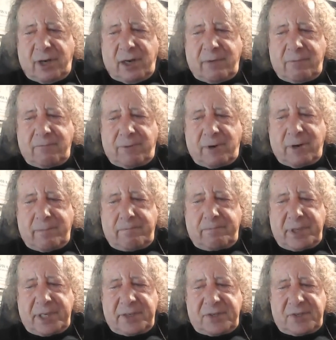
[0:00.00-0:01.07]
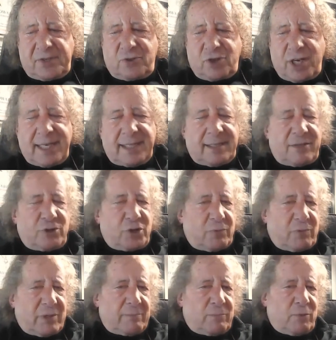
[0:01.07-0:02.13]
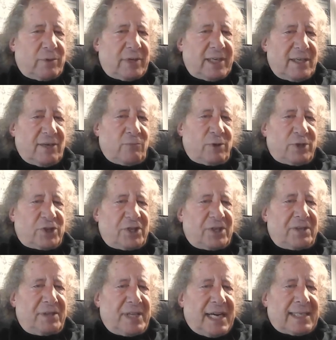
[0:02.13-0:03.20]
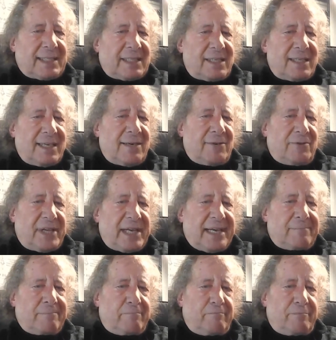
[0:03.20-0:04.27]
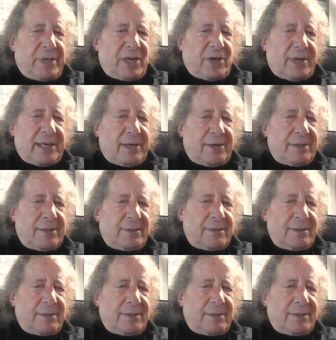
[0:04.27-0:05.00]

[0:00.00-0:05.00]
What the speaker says: our biggest challenge at one point was to knock down that barrier,